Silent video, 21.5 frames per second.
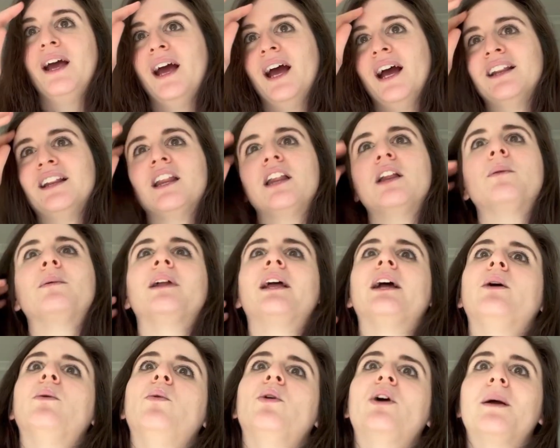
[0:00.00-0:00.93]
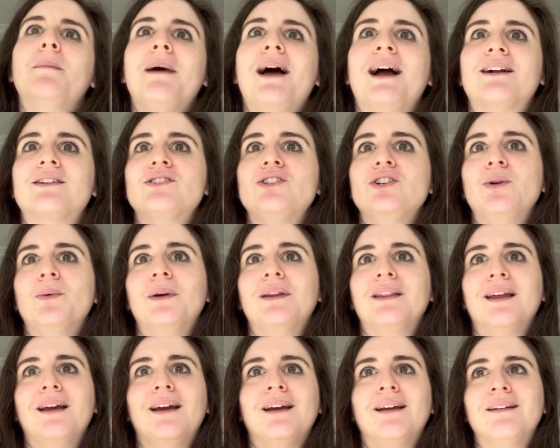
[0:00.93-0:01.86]
And then they were like, we'll get back to you
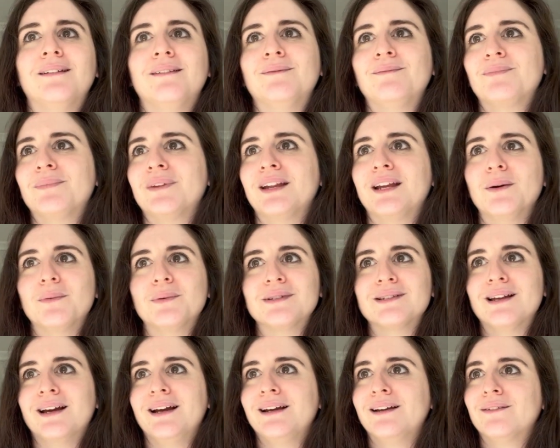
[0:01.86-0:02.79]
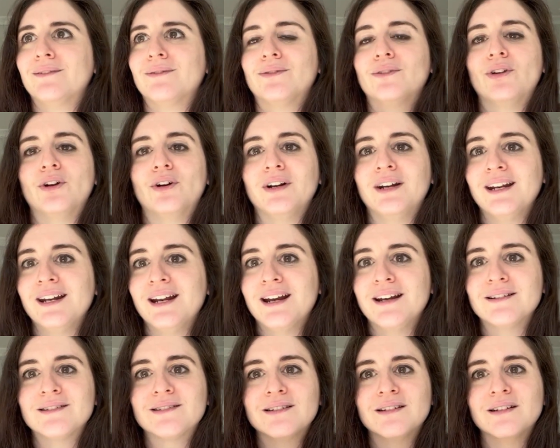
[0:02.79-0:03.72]
within, I think it was like 30
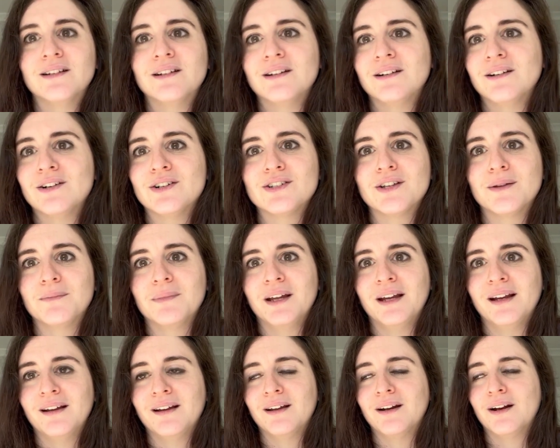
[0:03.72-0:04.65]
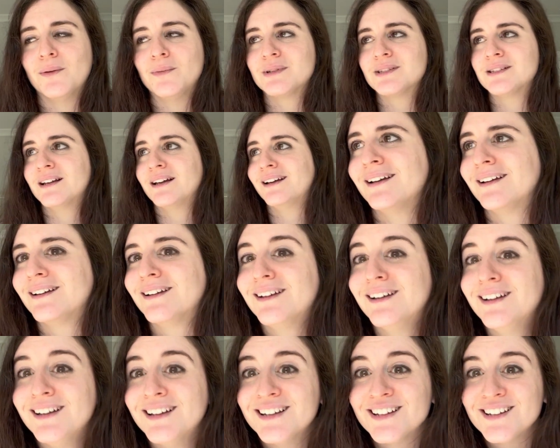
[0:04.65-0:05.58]
days or something. And I was like,
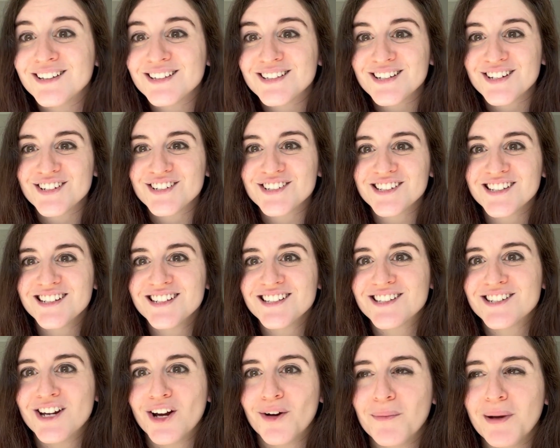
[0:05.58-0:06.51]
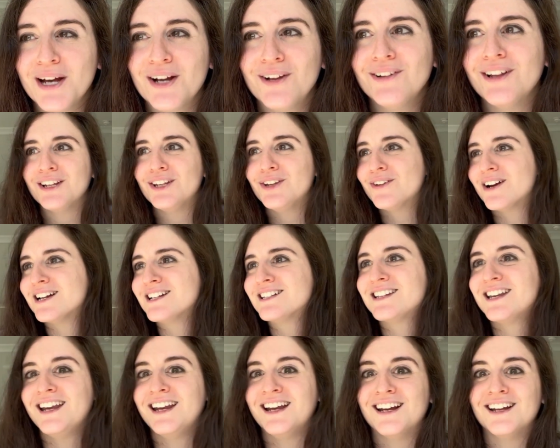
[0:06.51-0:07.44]
seriously, snail mail? Like you guys
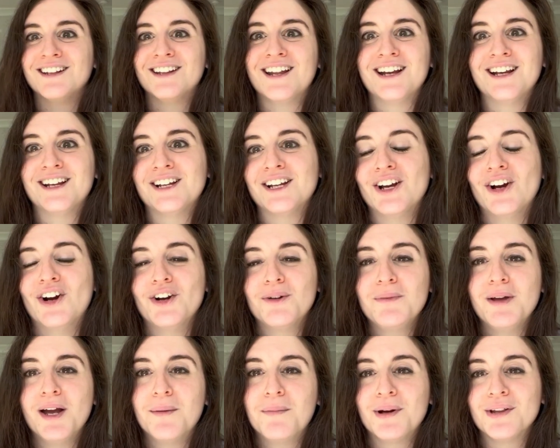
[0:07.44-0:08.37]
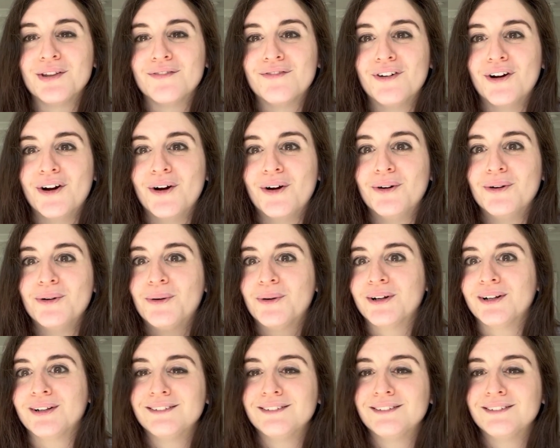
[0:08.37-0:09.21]
can't like hook me up on the phone, or